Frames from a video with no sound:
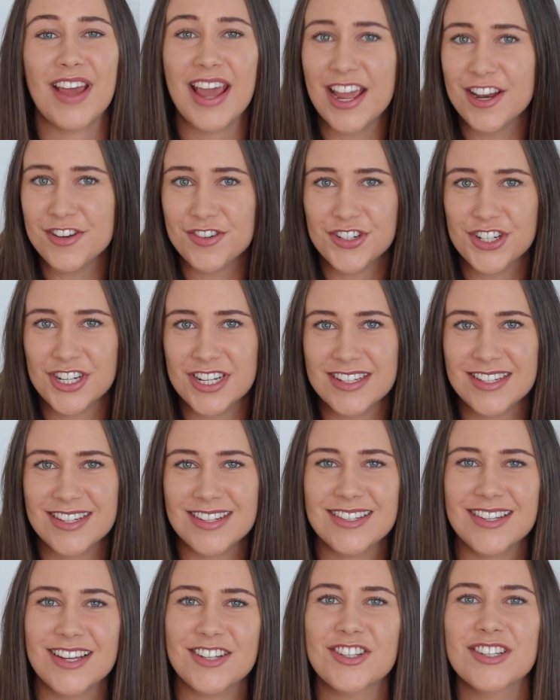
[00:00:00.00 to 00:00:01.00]
androgens
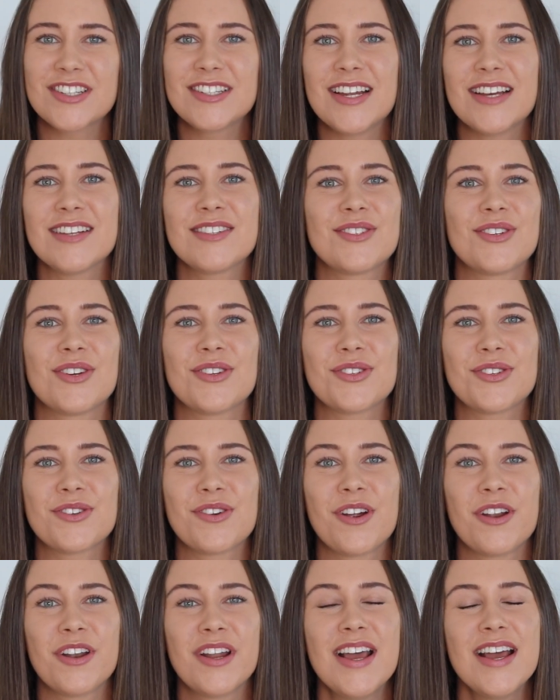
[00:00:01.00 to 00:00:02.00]
such as
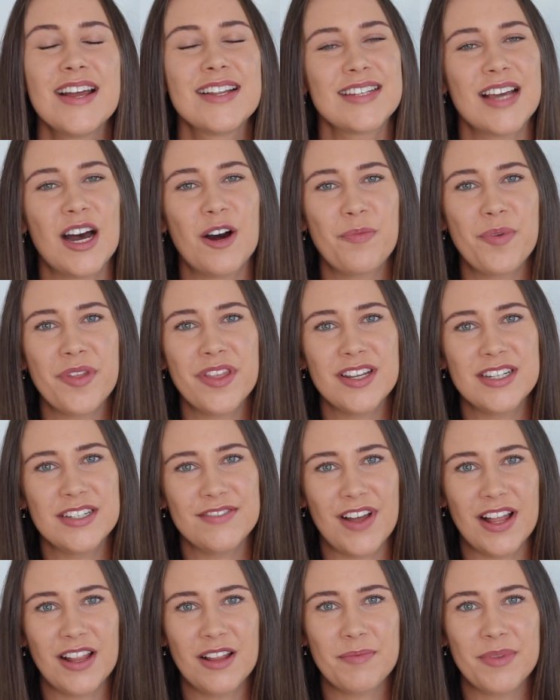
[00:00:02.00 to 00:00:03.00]
testosterone to help in the
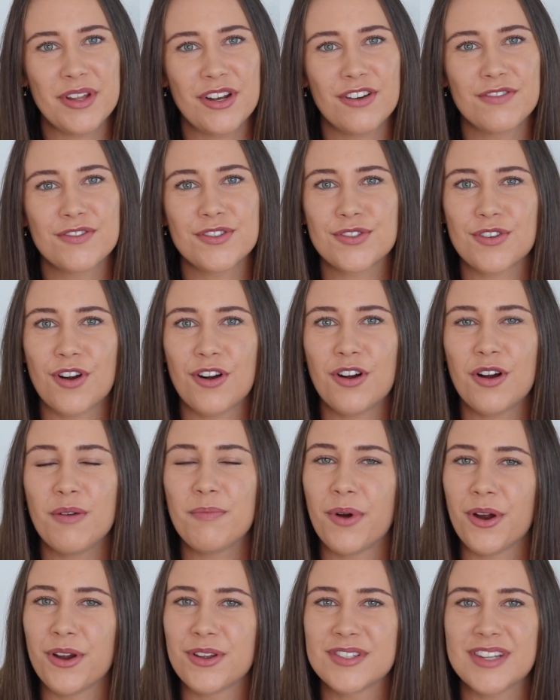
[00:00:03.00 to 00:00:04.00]
development of strong
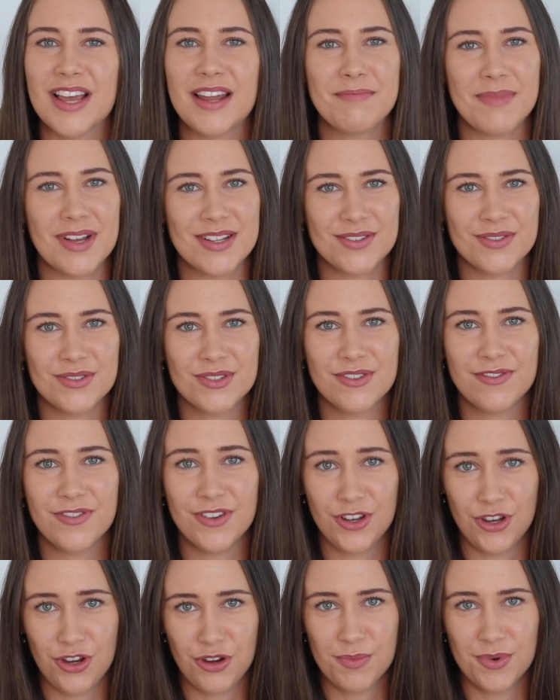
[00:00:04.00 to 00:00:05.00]
bones and muscles for
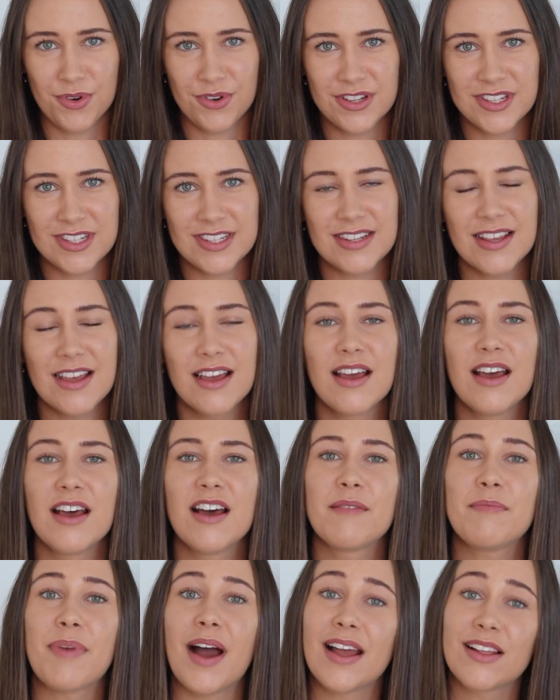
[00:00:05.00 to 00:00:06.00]
newborns.
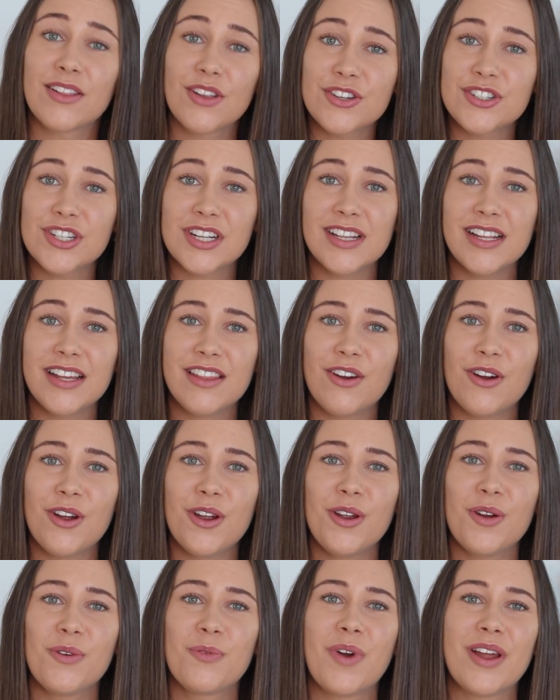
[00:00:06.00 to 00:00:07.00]
Biologically
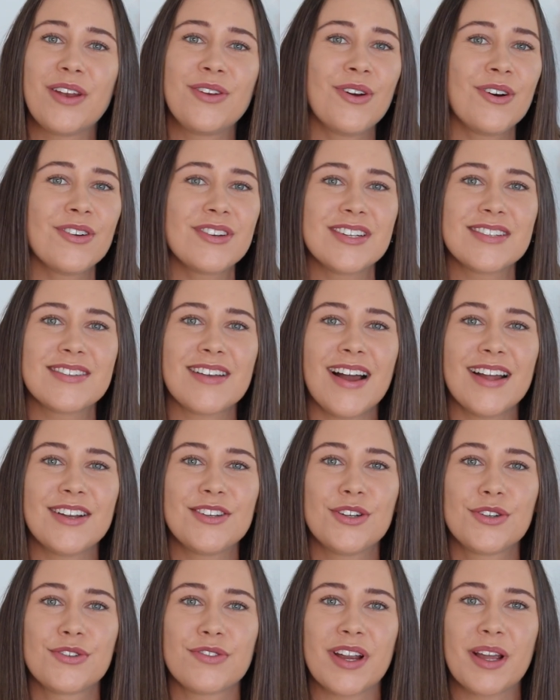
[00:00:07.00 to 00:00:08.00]
though, we're not designed
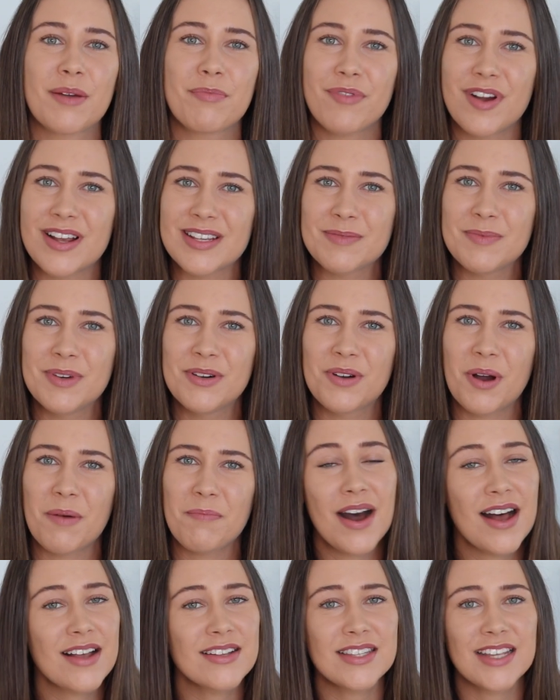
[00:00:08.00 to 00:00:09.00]
to drink breast milk
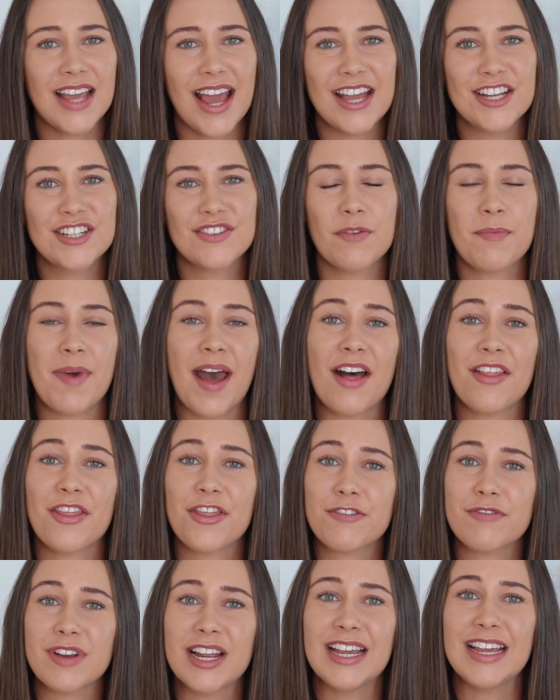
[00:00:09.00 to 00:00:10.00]
past the age of
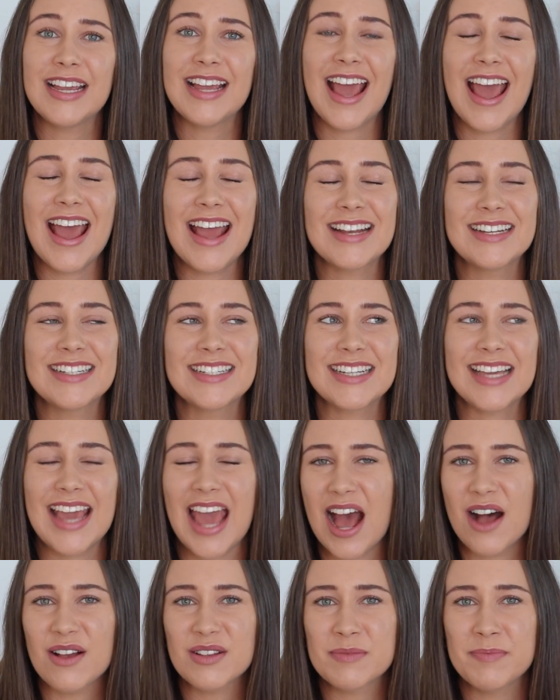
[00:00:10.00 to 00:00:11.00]
about 3, and
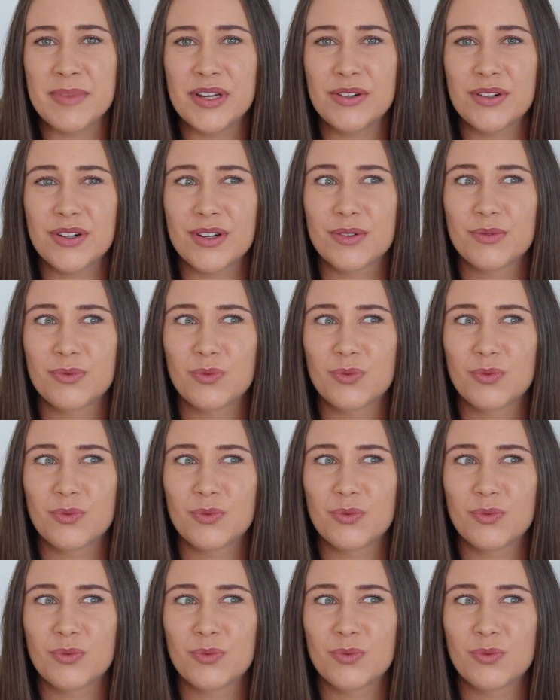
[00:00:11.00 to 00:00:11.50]
cow's milk,